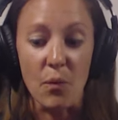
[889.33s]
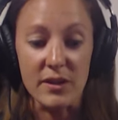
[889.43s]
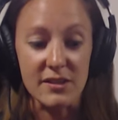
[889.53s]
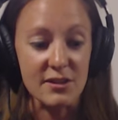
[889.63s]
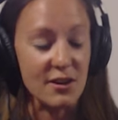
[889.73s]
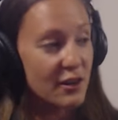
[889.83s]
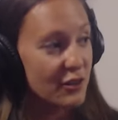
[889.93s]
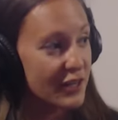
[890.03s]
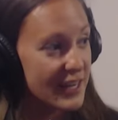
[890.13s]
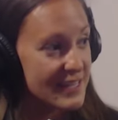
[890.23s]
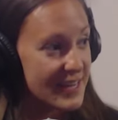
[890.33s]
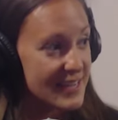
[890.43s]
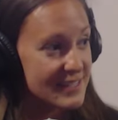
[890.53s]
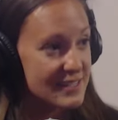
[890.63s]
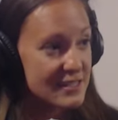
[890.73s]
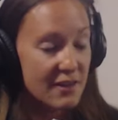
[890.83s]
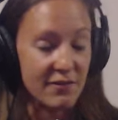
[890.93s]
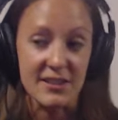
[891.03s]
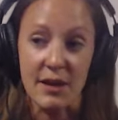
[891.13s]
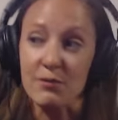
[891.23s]
once I started looking at dates and stuff,
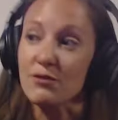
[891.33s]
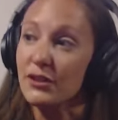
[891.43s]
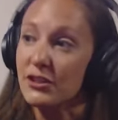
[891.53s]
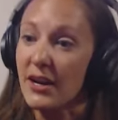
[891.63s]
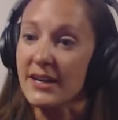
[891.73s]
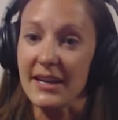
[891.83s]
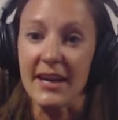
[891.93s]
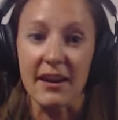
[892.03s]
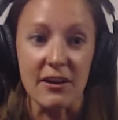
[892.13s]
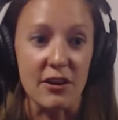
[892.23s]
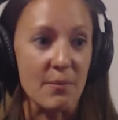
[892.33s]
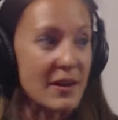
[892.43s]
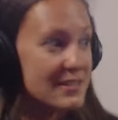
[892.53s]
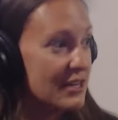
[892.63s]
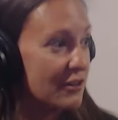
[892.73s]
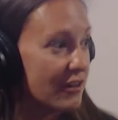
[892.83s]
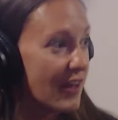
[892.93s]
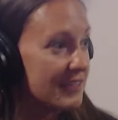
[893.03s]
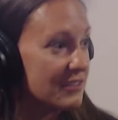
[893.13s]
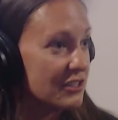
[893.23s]
because I was really trying to get you know my senior
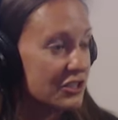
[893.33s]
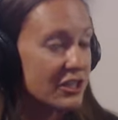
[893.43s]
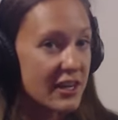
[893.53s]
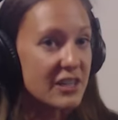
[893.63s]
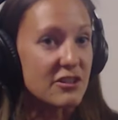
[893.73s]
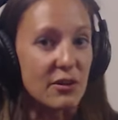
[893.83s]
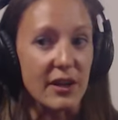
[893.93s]
class this year into yeah.